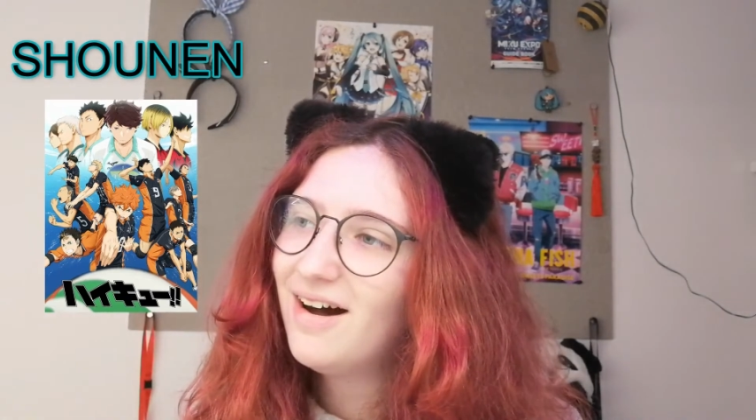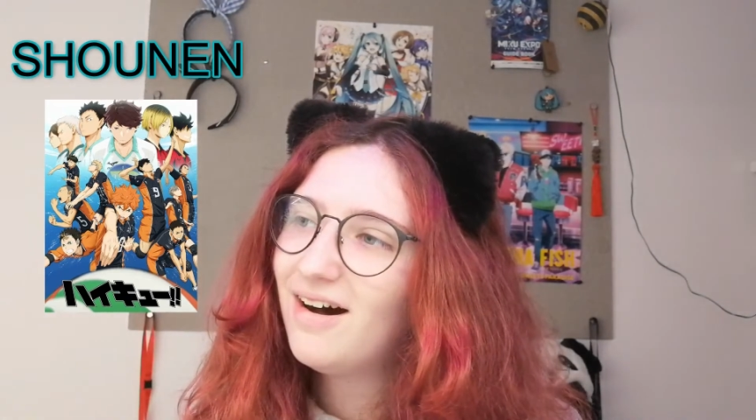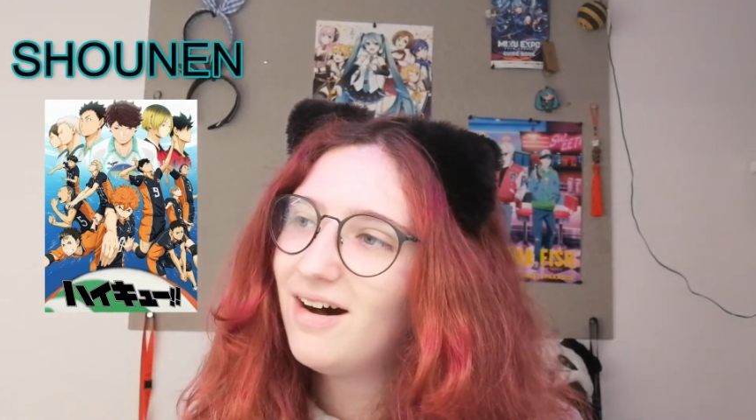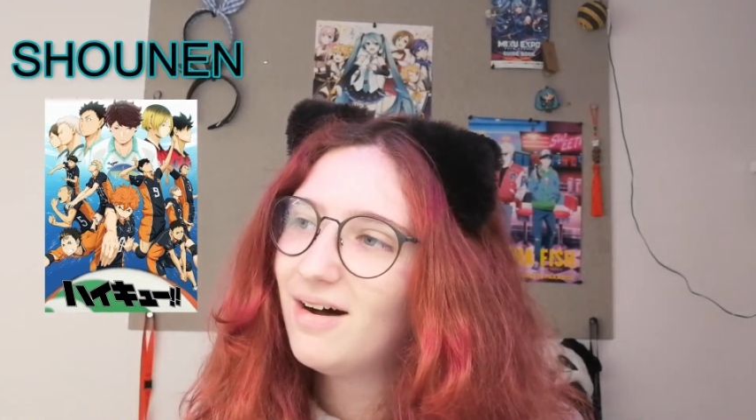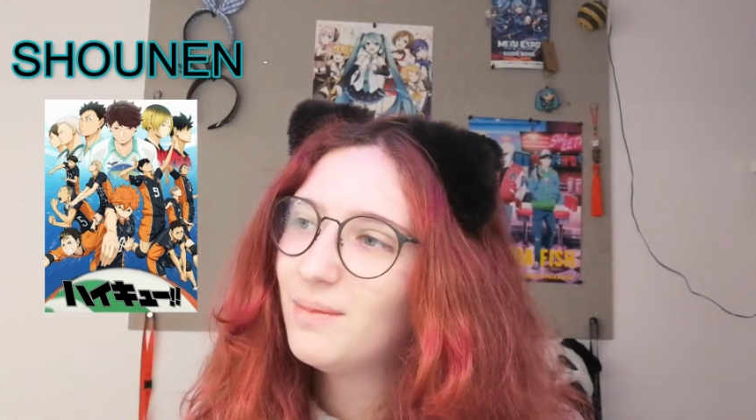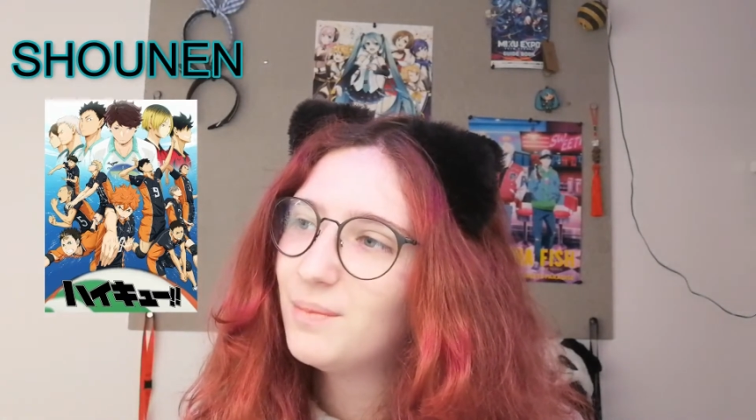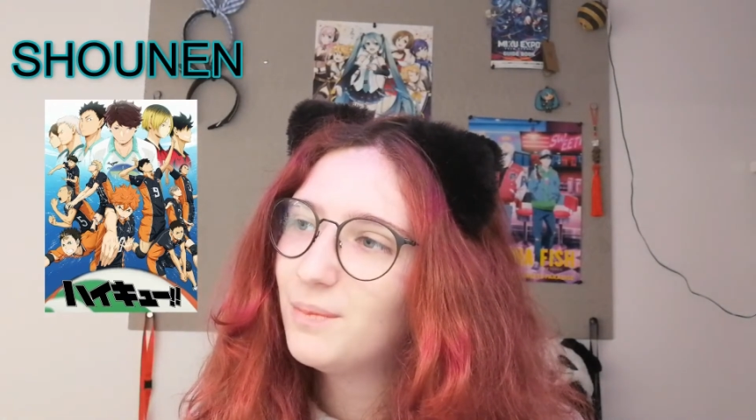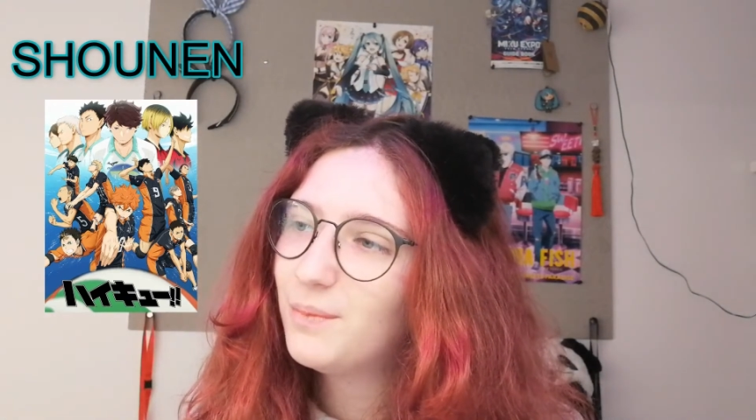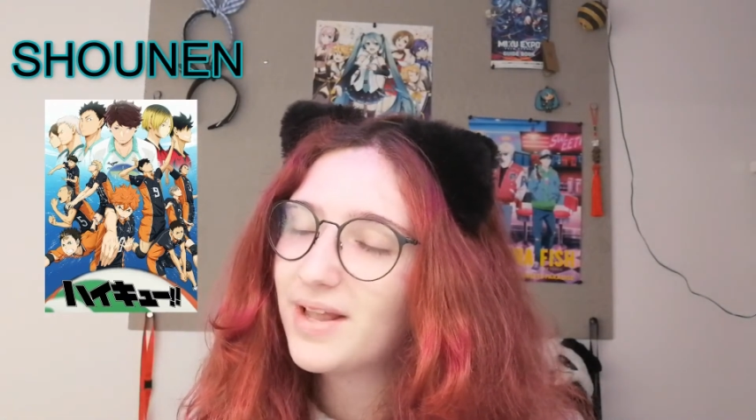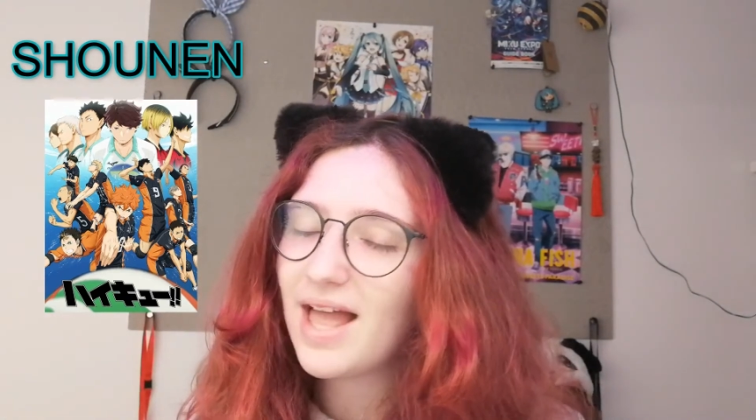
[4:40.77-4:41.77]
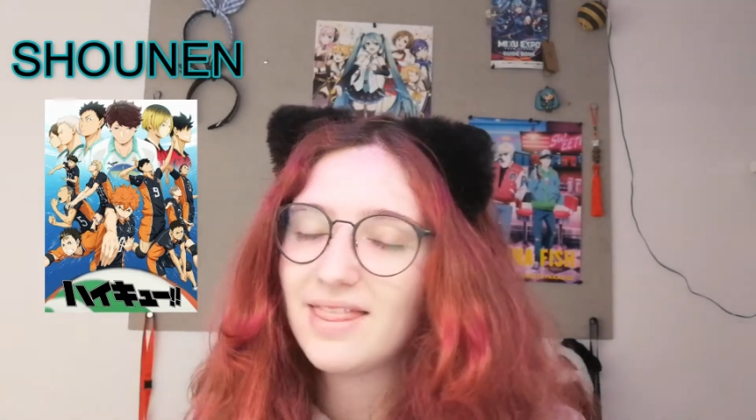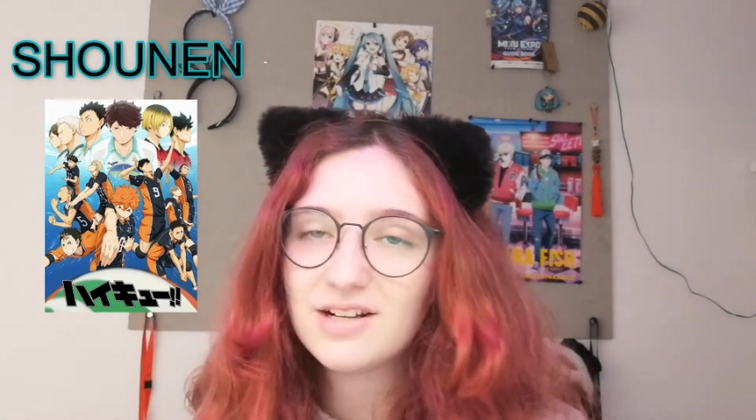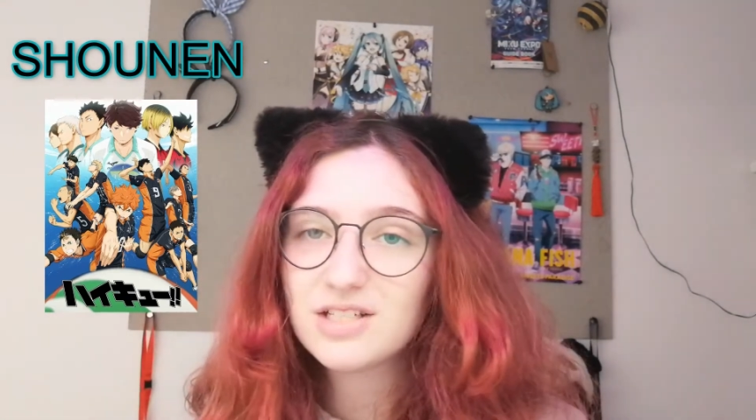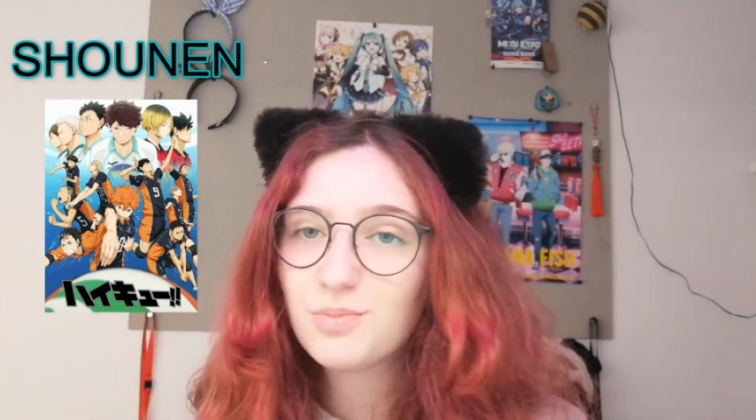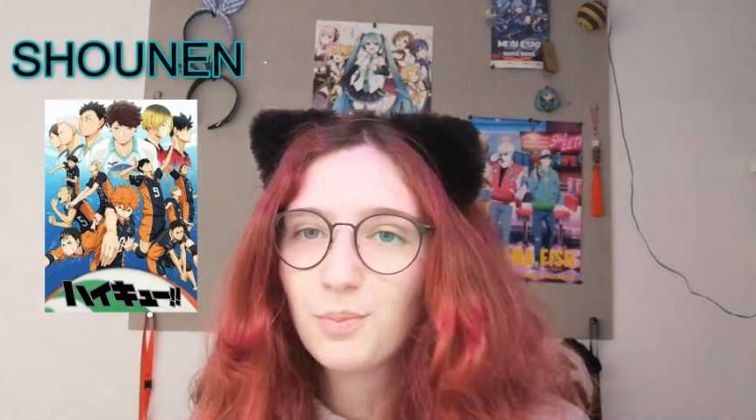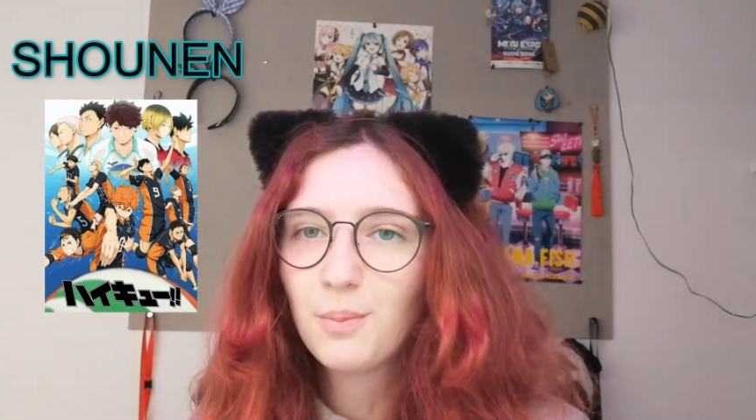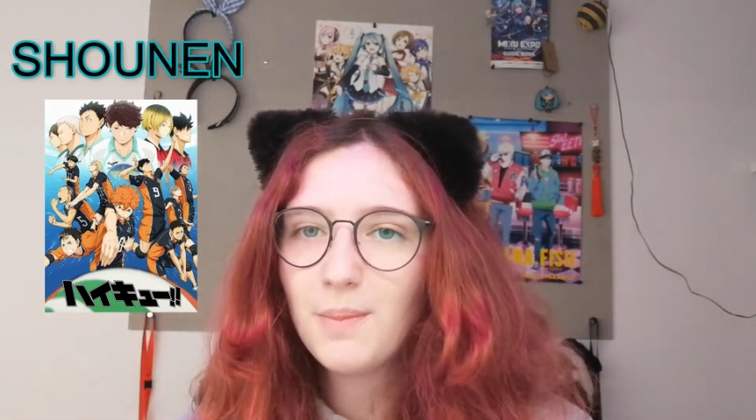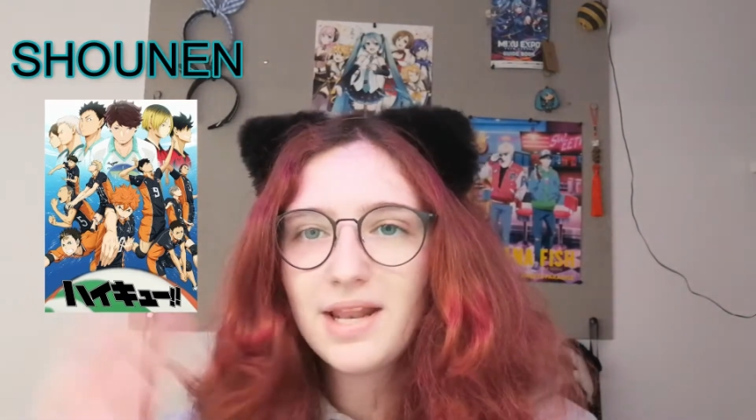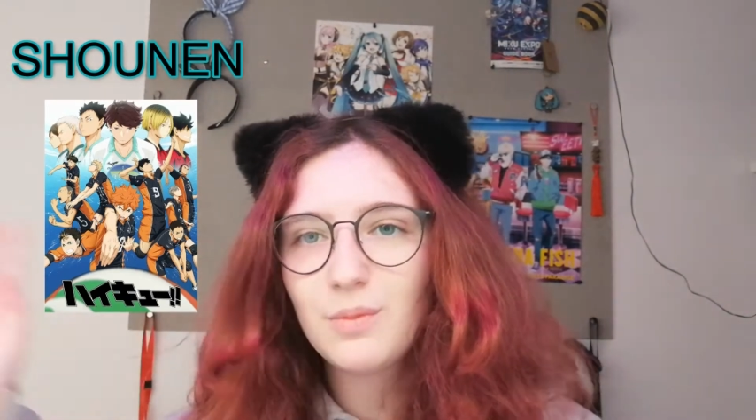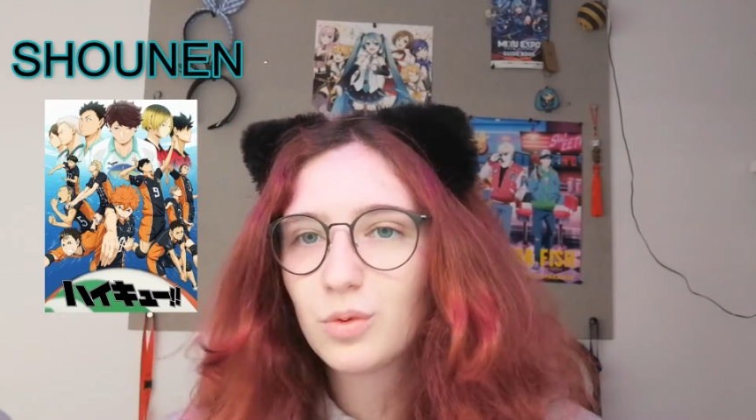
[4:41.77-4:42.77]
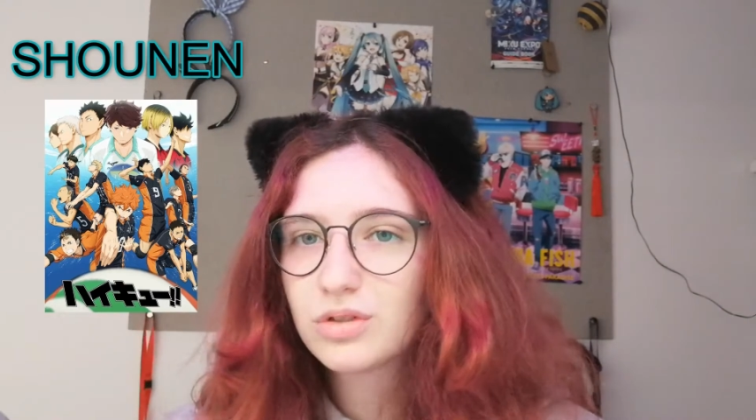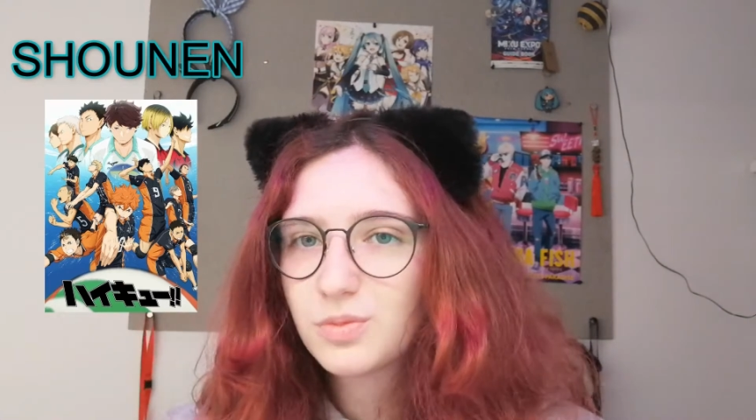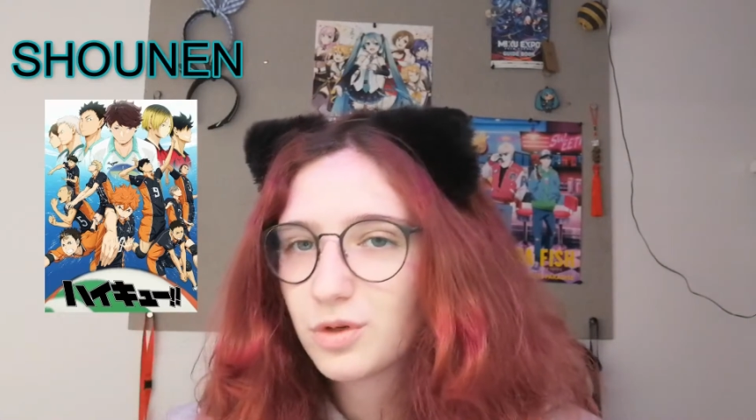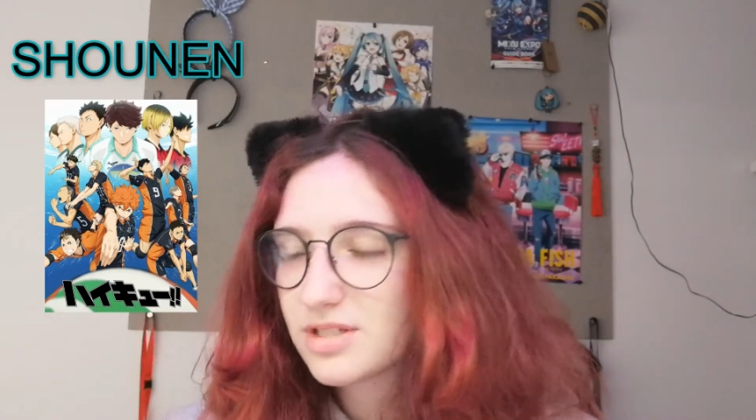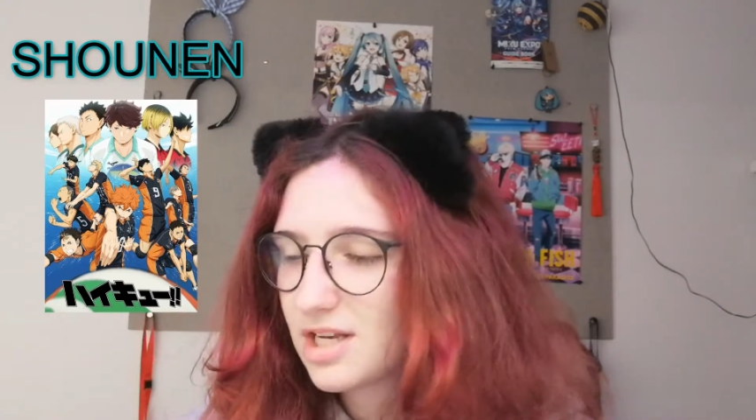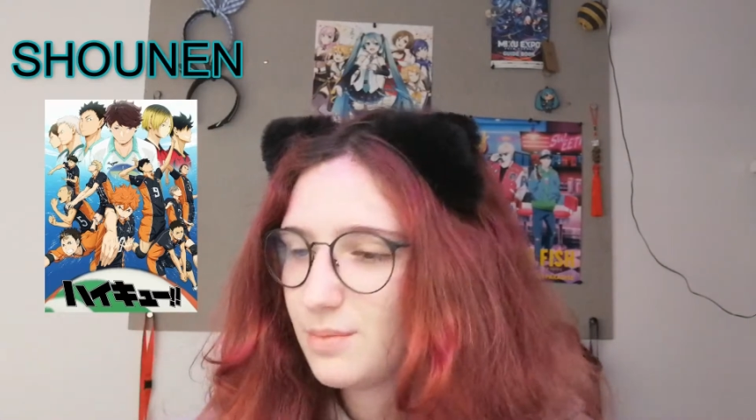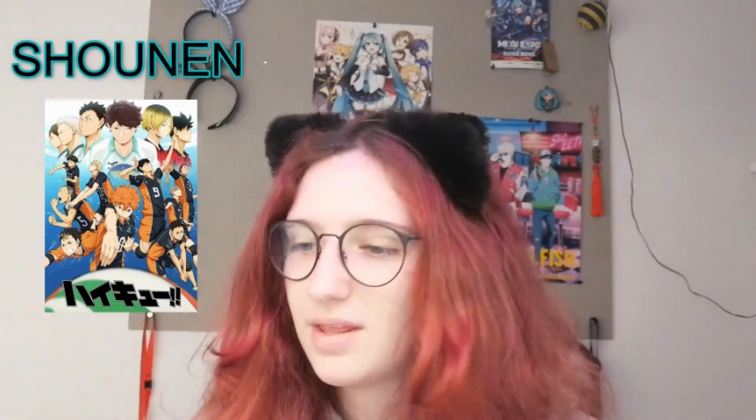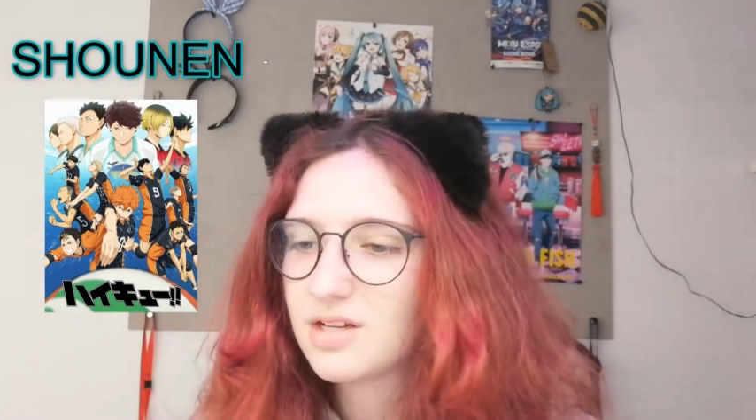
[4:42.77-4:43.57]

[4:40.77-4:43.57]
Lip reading: But yeah, there's many more sports anime.